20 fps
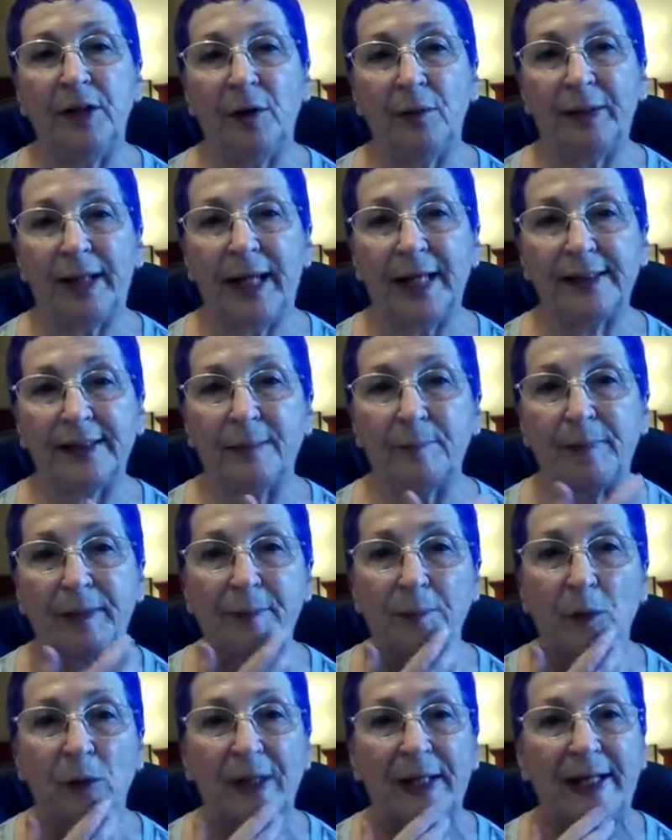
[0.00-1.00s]
gas up in the
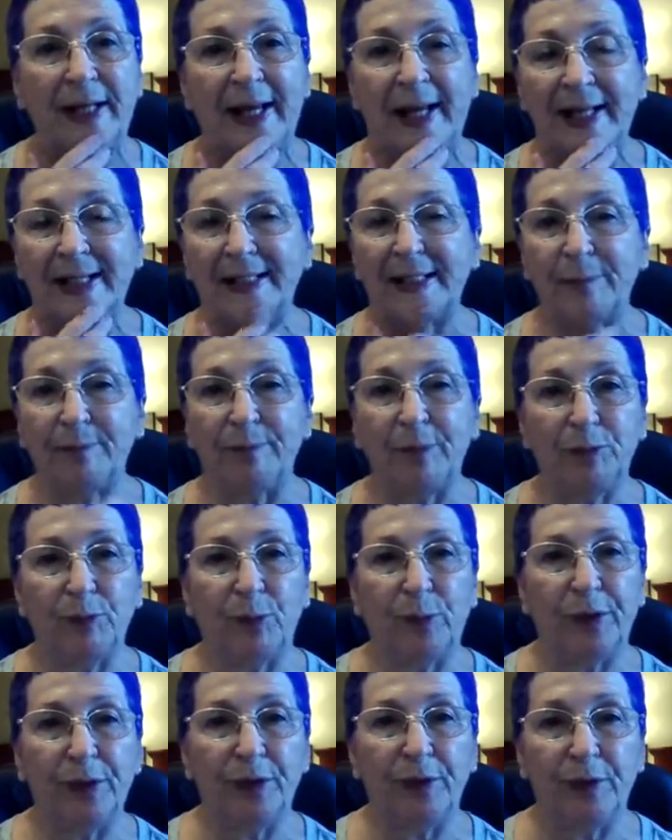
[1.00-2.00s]
morning, gas up
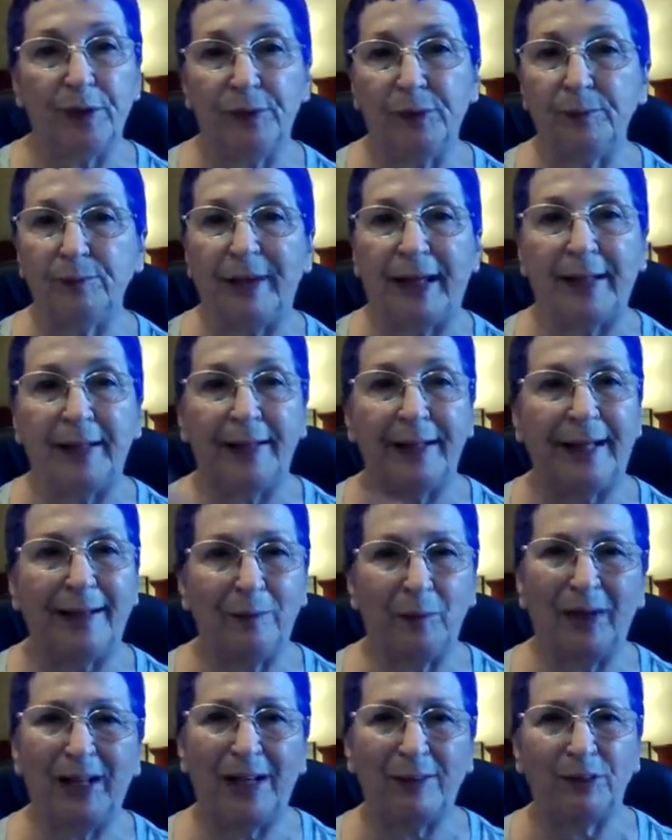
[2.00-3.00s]
before you go to bed at night,
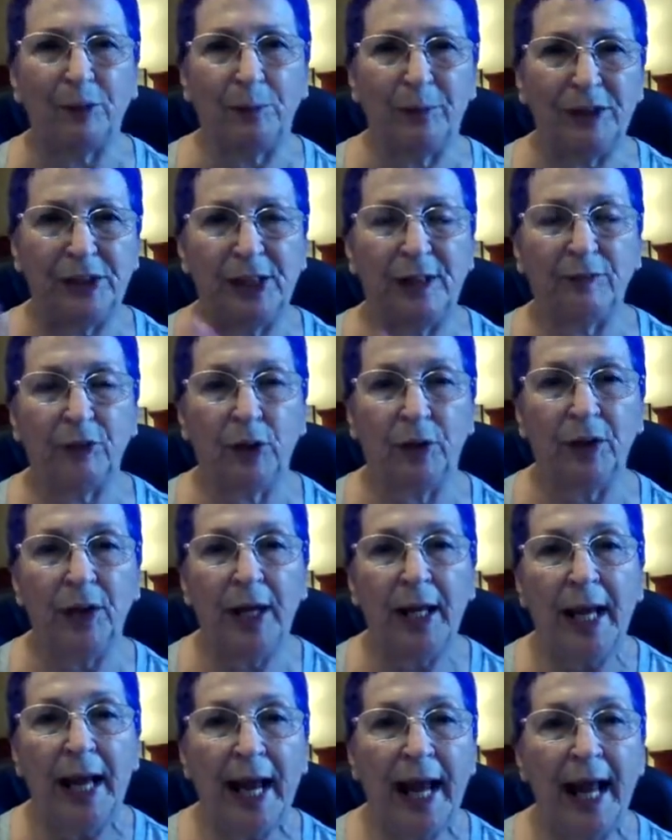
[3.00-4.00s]
whatever, whichever.
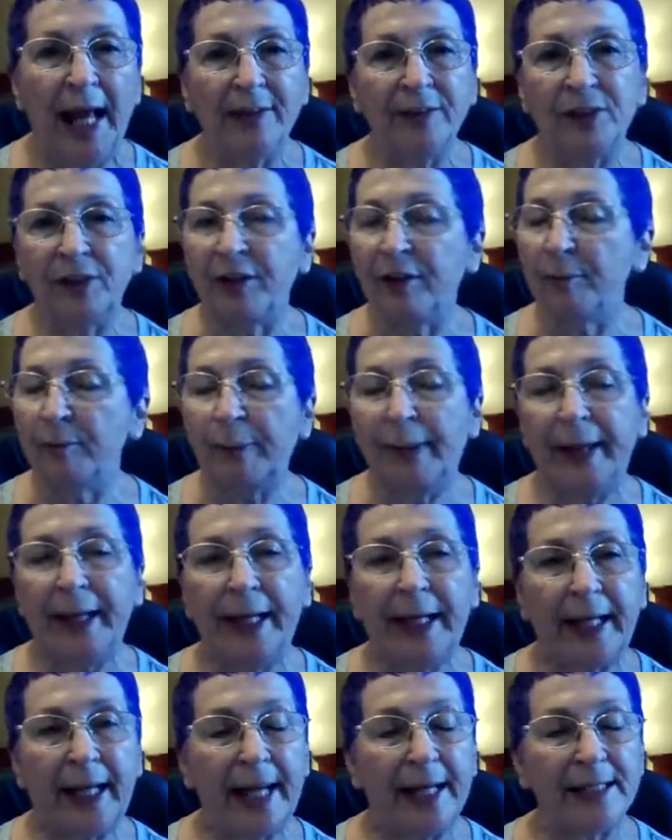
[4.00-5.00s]
And so you have plenty
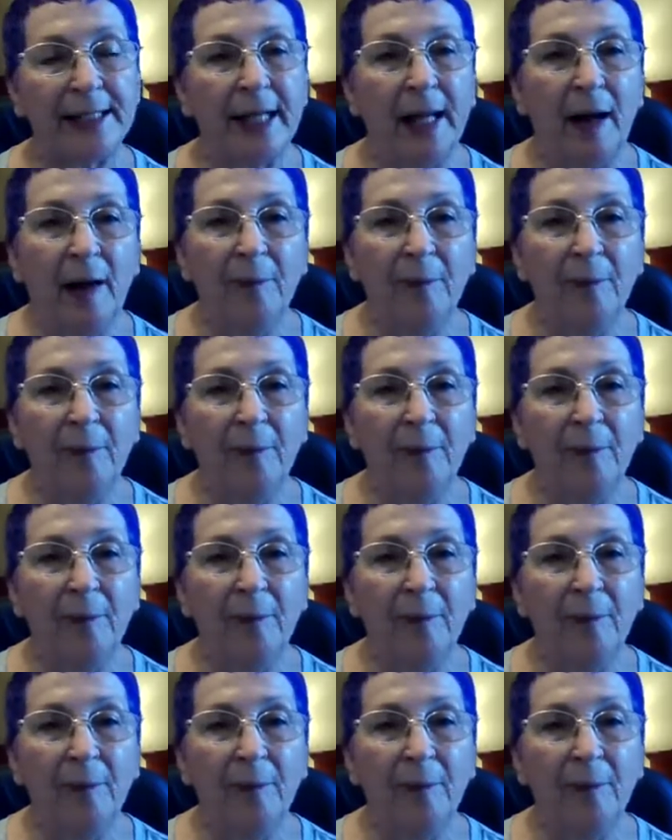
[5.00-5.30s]
of gas.